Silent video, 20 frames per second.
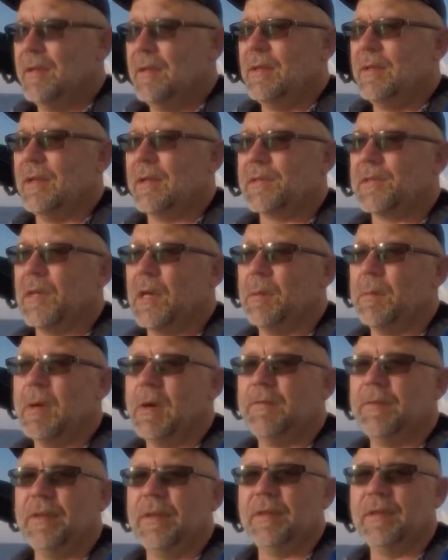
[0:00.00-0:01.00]
I saw them
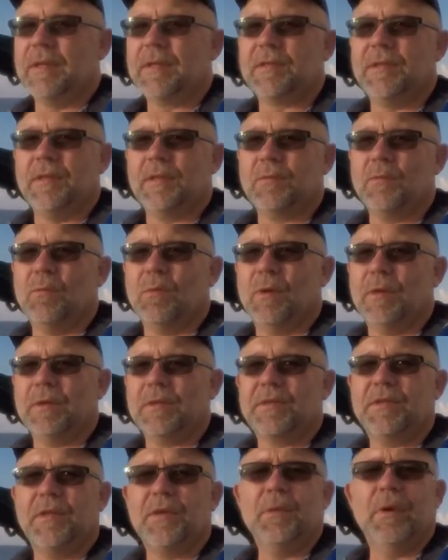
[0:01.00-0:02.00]
off in the distance
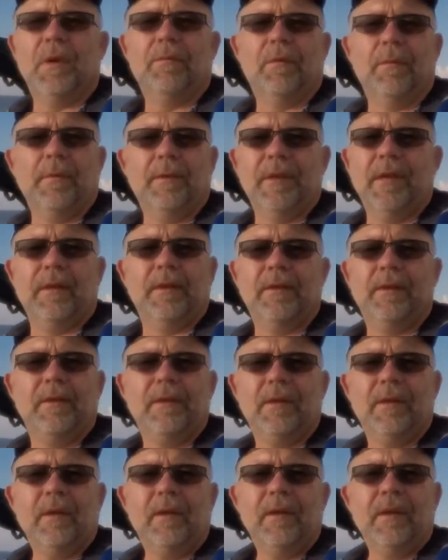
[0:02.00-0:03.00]
once, 2 of them, and then
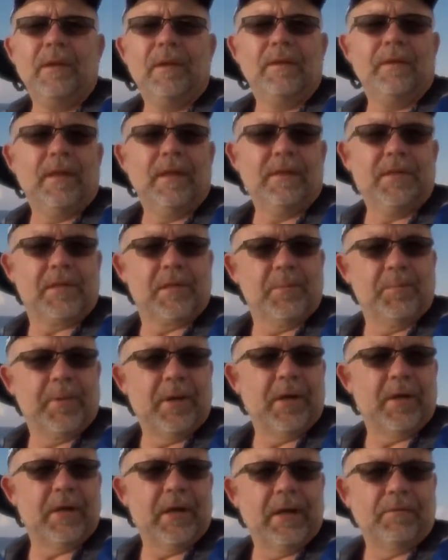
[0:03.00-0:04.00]
they
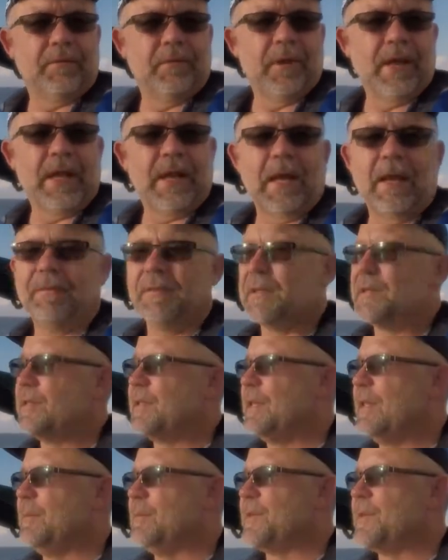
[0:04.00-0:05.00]
disappeared after that. I haven't
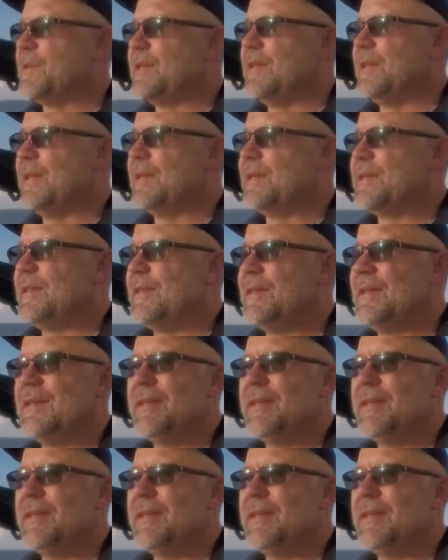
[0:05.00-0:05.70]
seen them since.